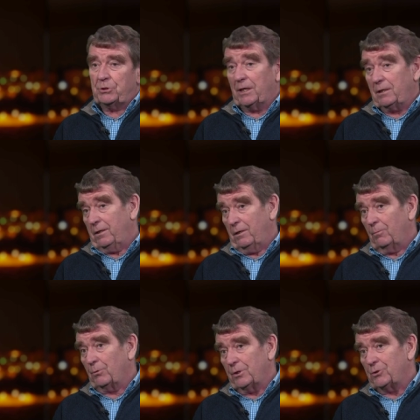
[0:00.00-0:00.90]
particularly in
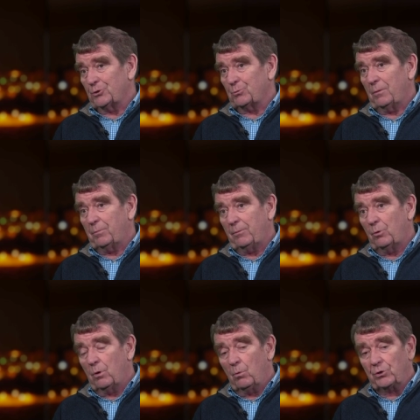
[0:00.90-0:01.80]
operations where
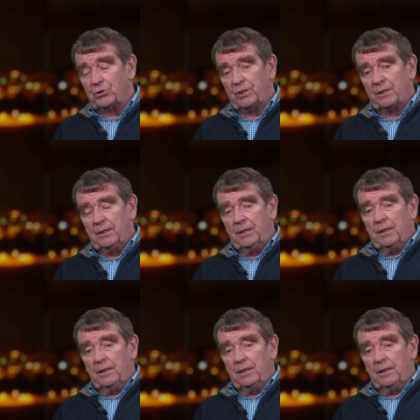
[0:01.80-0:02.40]
people were watching,